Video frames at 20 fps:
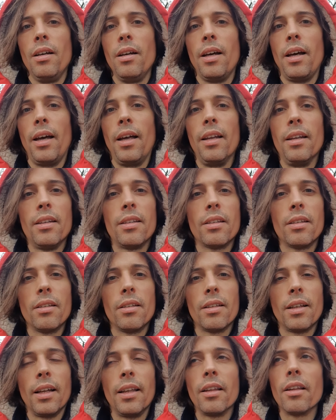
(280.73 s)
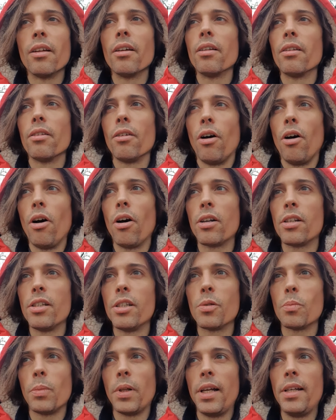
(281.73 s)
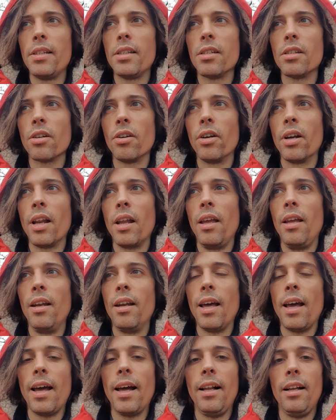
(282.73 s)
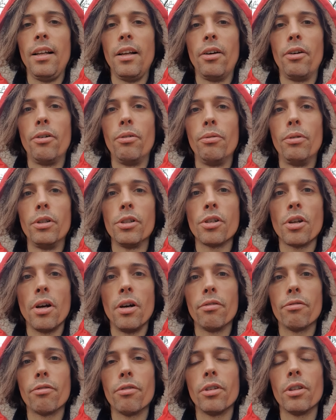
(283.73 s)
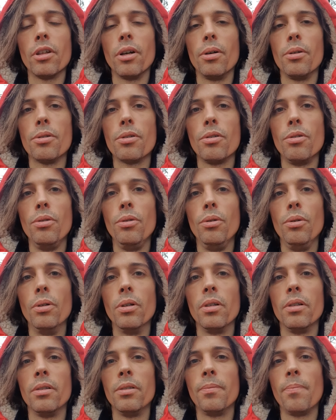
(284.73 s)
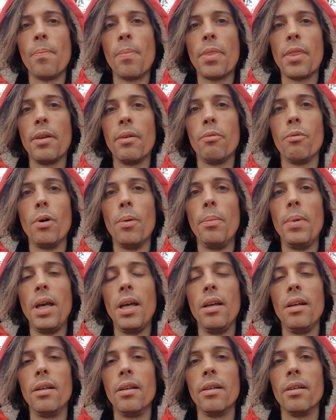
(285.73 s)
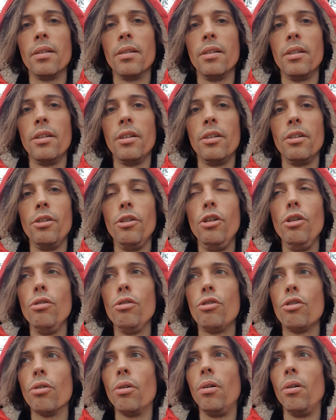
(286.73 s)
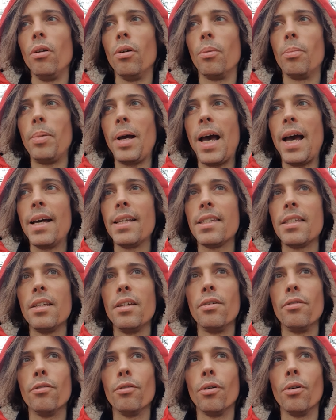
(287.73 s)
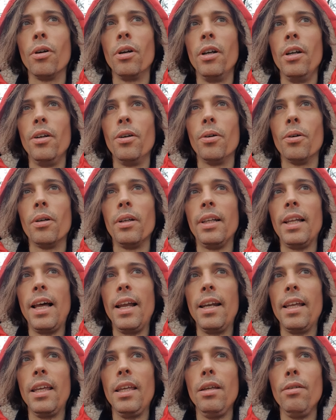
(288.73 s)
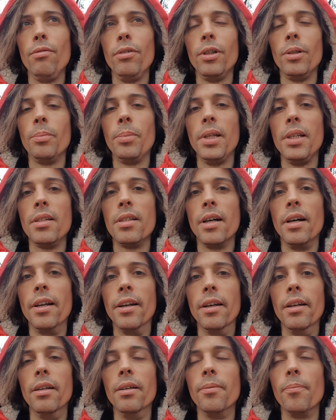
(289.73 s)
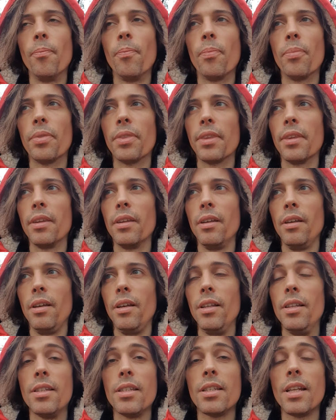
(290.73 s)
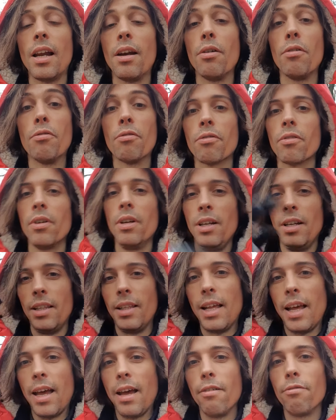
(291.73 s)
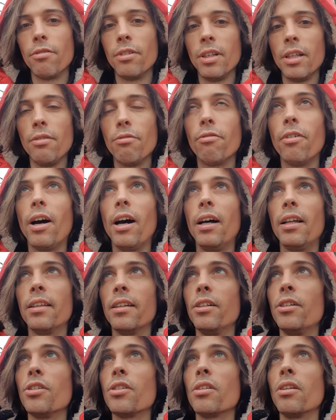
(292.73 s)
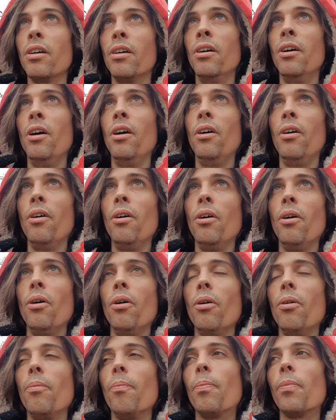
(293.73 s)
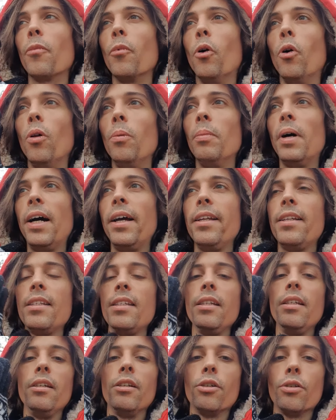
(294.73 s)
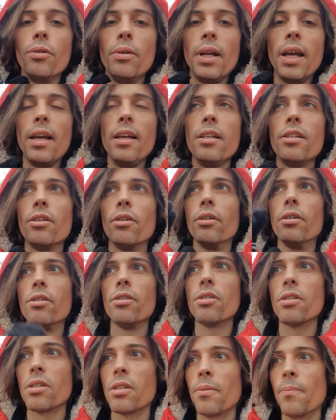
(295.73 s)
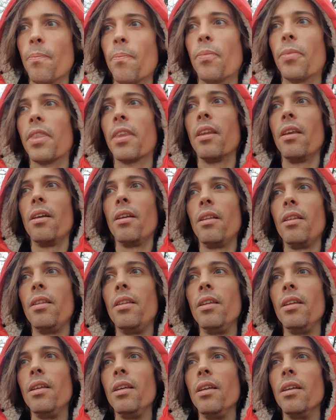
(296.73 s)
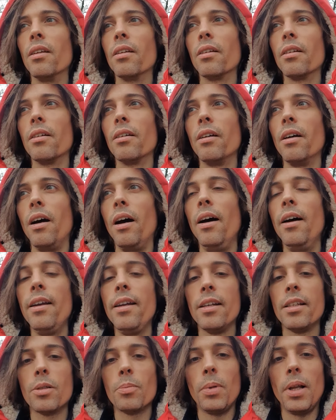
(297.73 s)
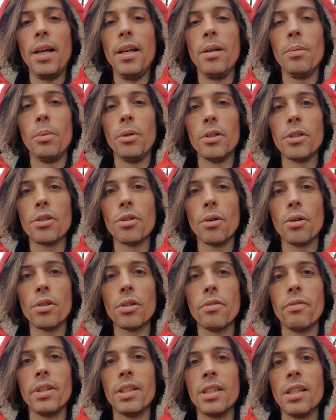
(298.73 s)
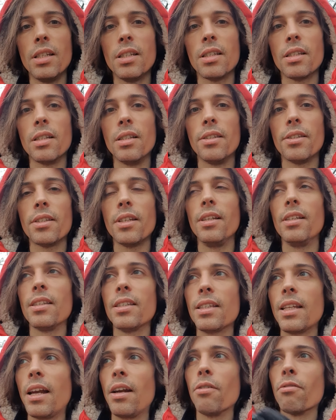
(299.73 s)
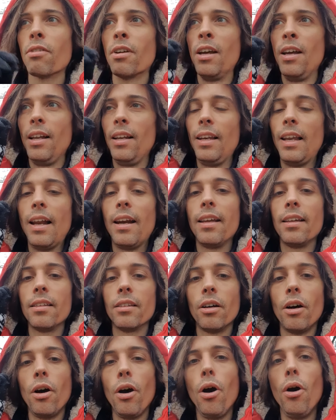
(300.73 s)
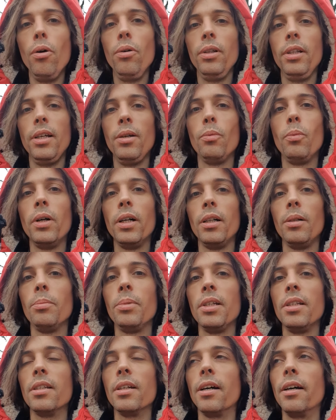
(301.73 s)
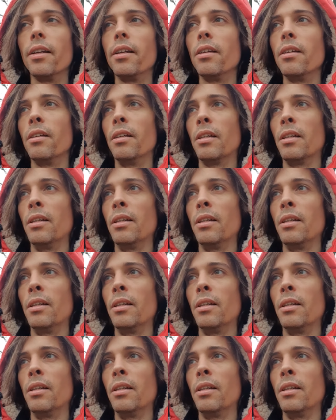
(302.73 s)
And that the hottest places are in, in hell are reserved for those who remain neutral or passive or, or let evil be done instead of the Heavenly fathers, the Almighty Creators, the unexplainable source of existence, instead of letting the holy will be done,